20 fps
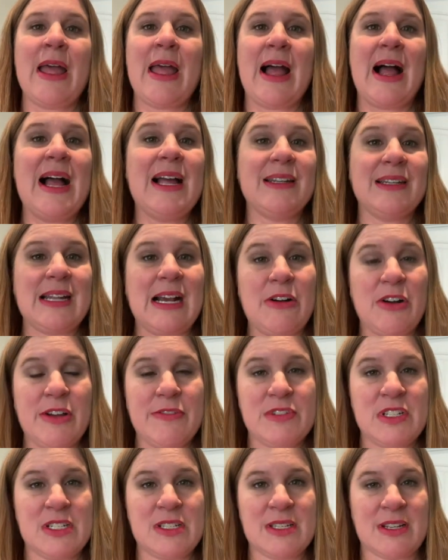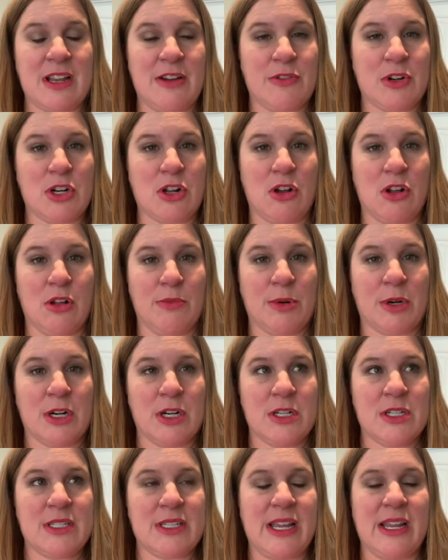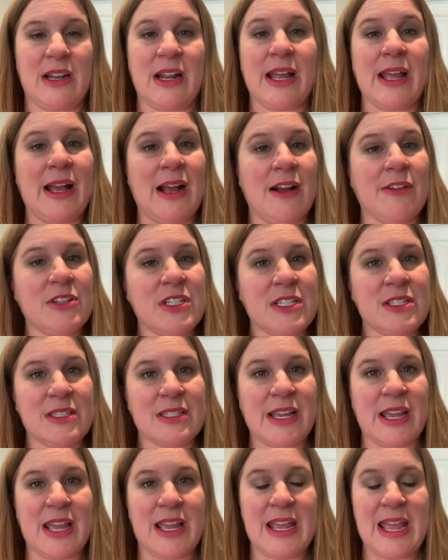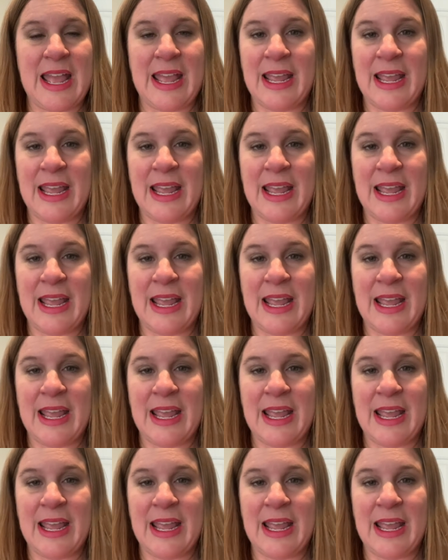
And now I've discovered Allbirds, and I have to say,